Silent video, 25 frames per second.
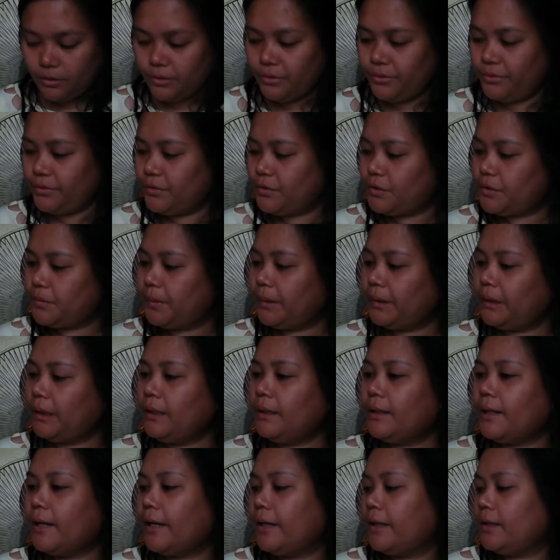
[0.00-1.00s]
So it's pretty
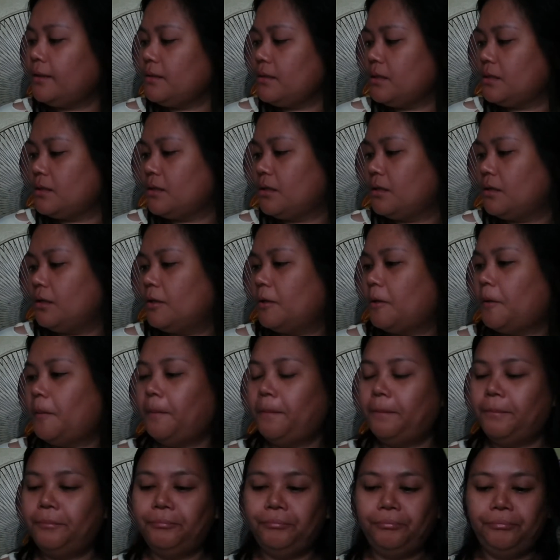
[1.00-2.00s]
nice.
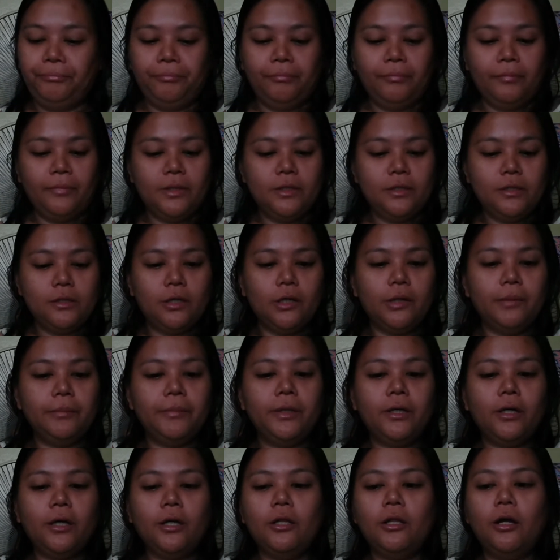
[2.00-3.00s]
It's
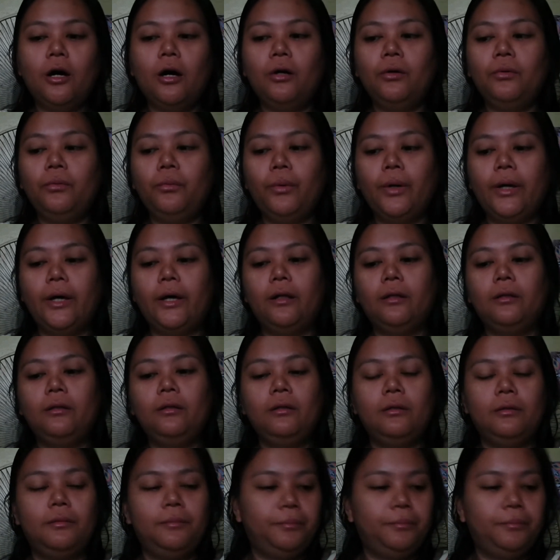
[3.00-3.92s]
coming along well.